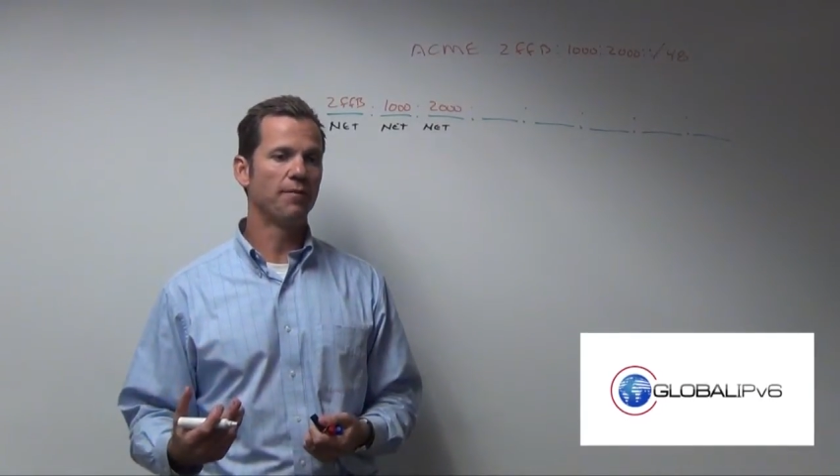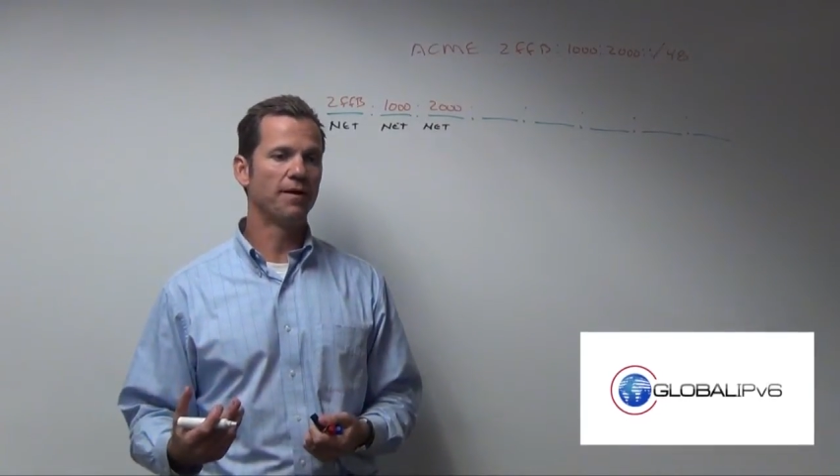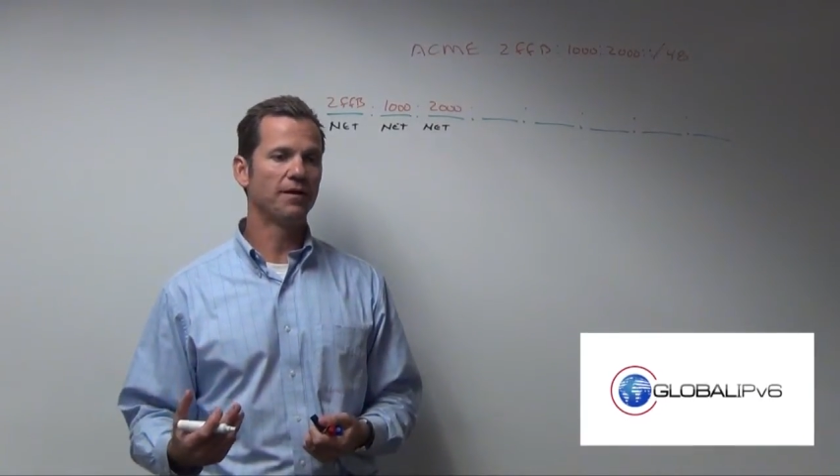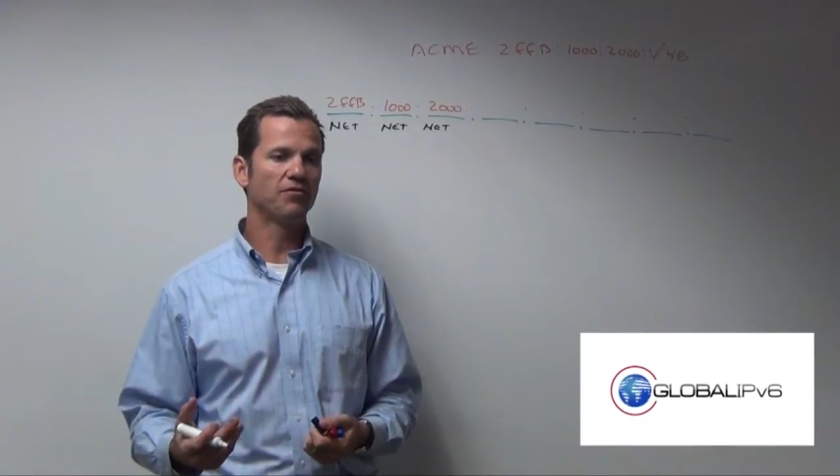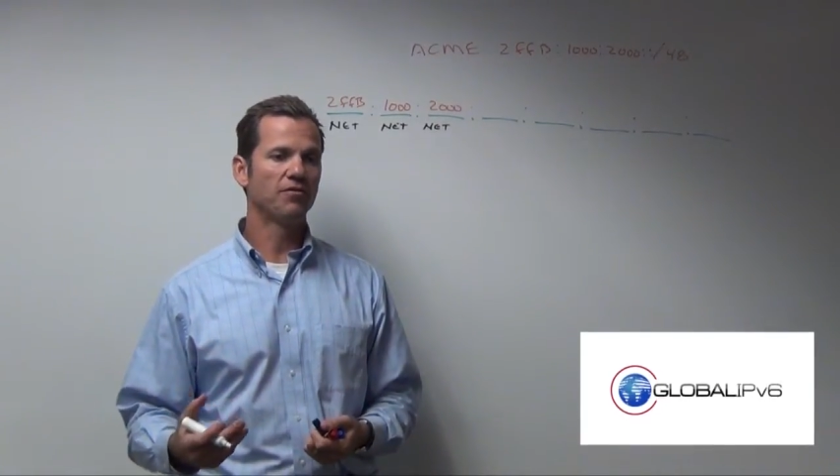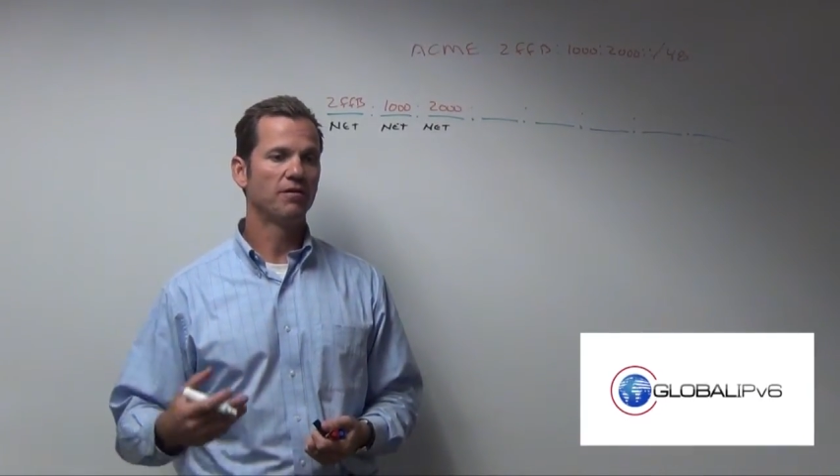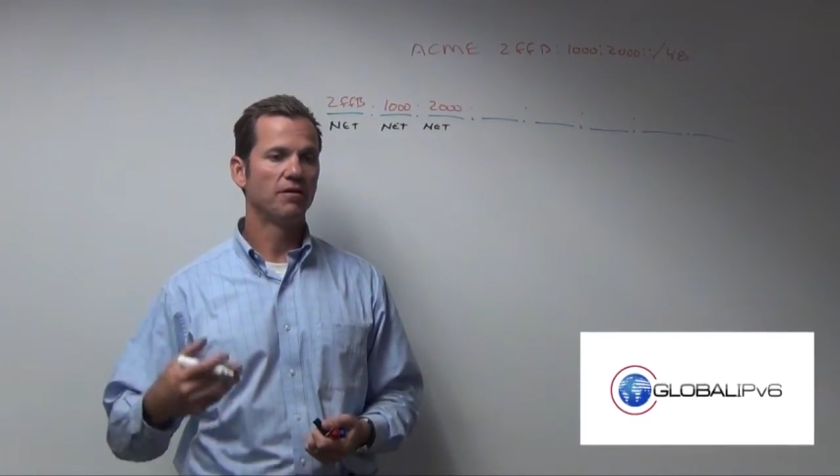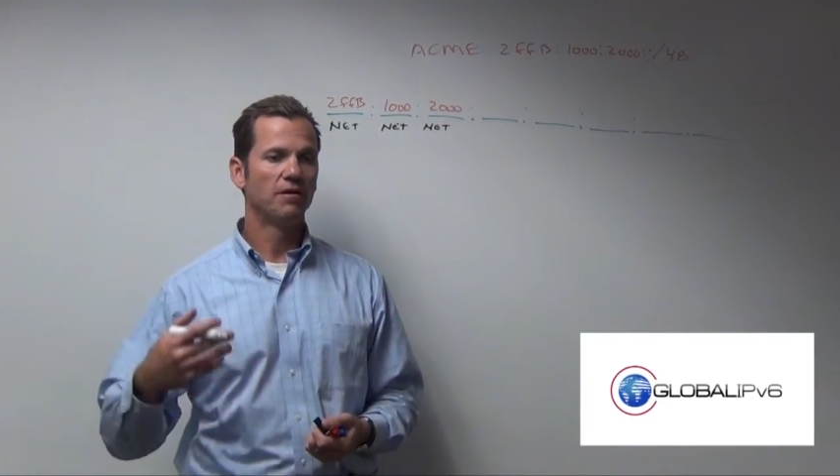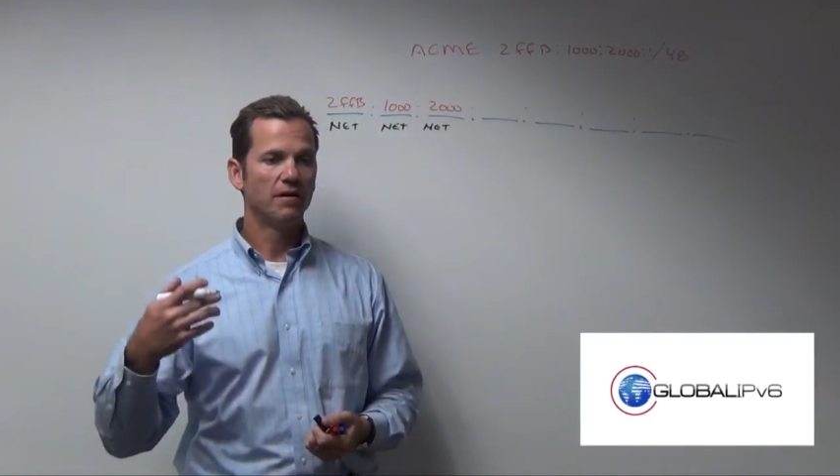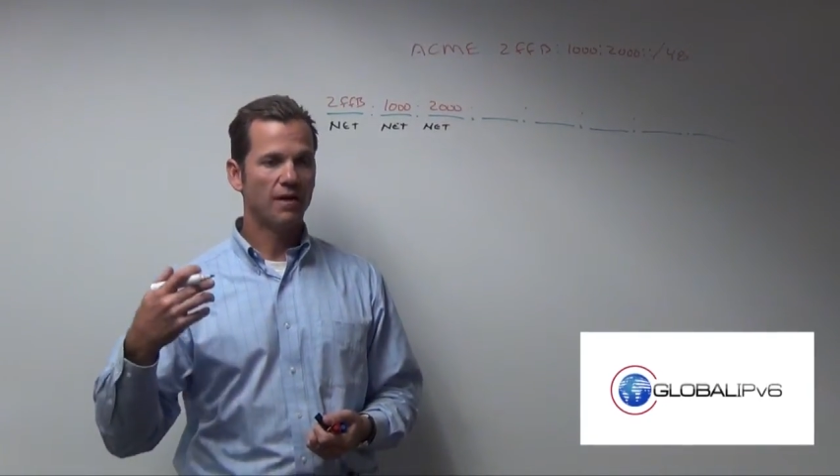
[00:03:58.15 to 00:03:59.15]
bits
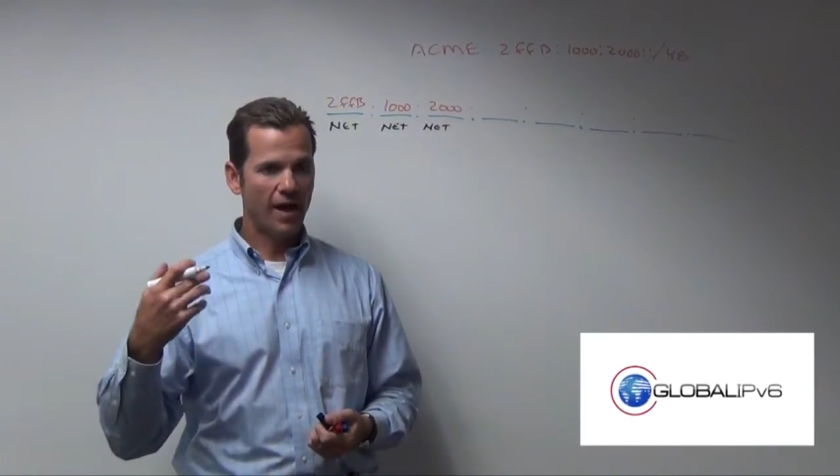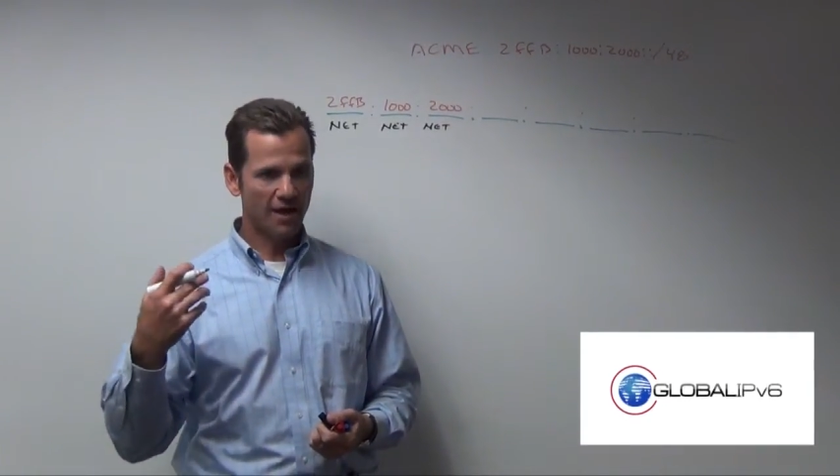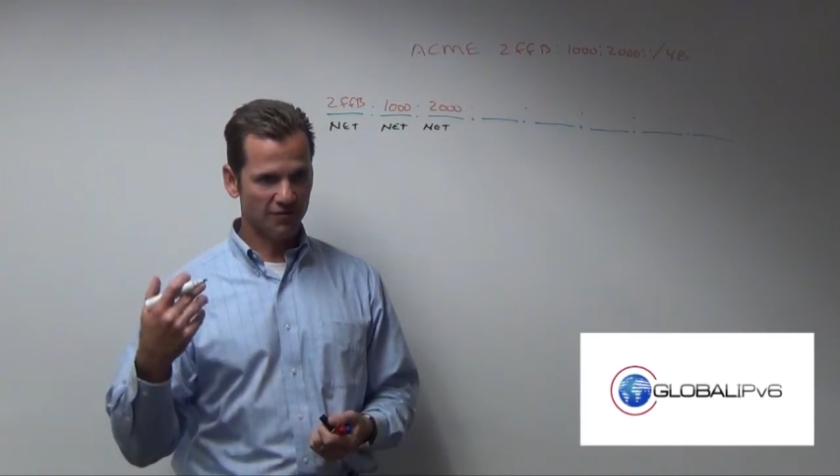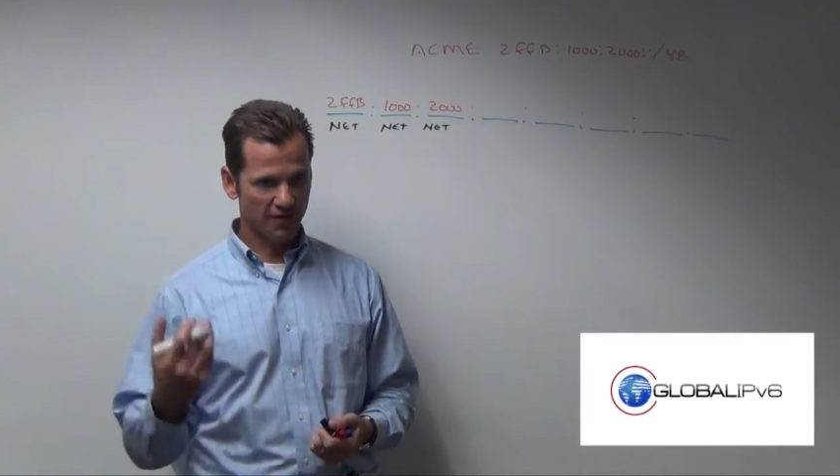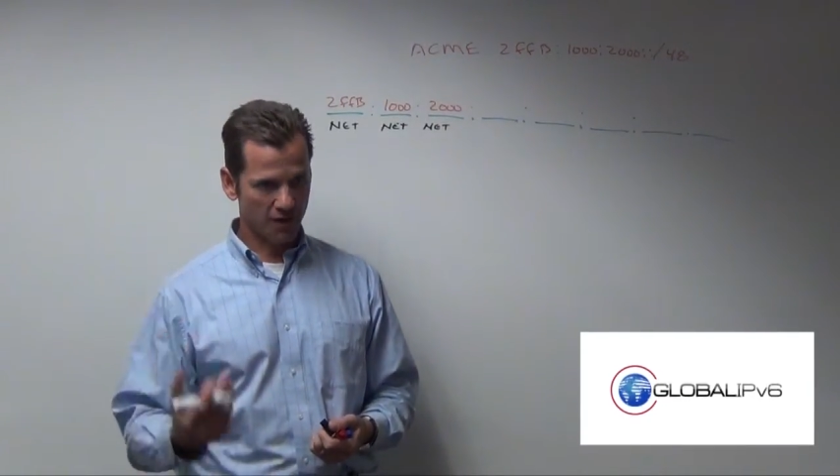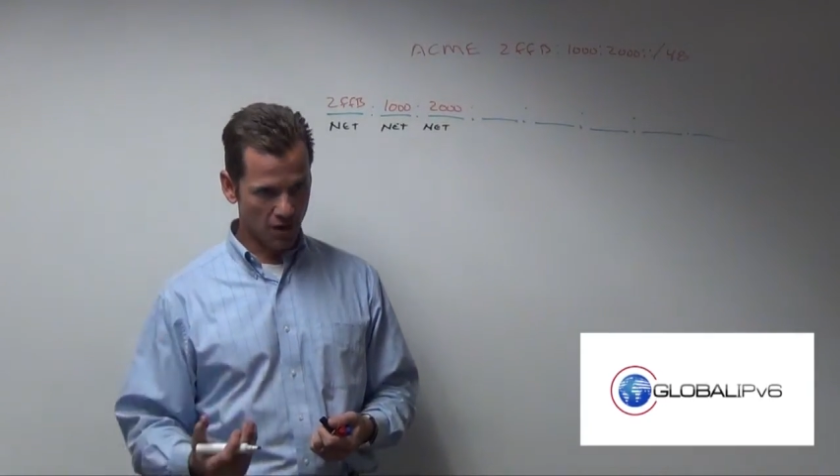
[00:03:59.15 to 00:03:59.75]
as the